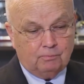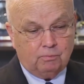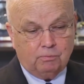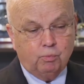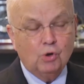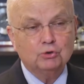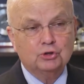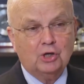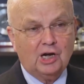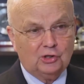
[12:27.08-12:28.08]
we'll
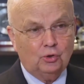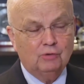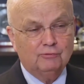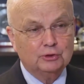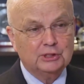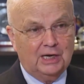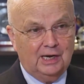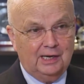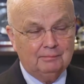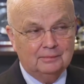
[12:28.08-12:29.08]
talk over
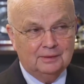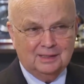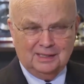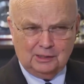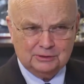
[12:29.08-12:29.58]
time how